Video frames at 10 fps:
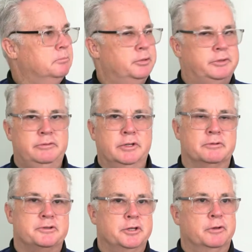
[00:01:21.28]
But you
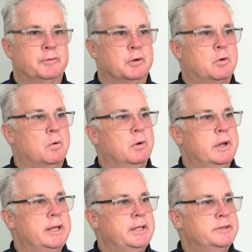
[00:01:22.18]
know, silver
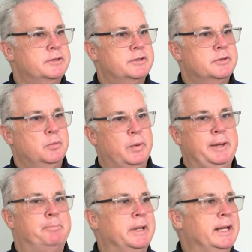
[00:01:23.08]
coins,
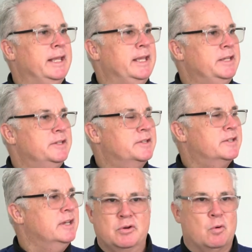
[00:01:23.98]
wheat
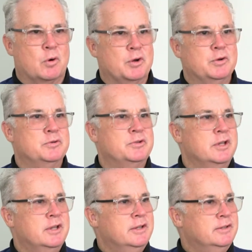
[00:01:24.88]
pennies,
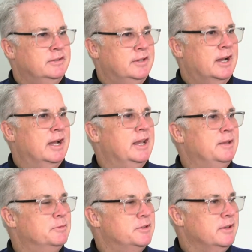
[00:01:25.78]
quarters,
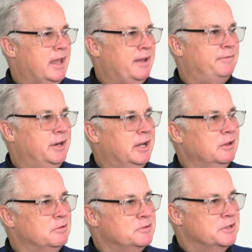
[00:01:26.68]
dimes, half
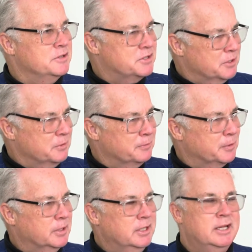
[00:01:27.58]
dollars in
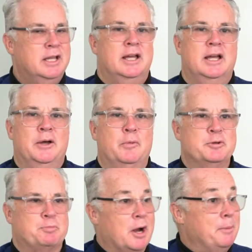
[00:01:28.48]
silver uh,
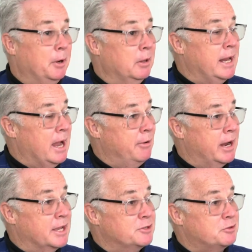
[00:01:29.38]
was primarily how
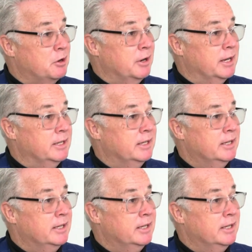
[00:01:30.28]
it got started.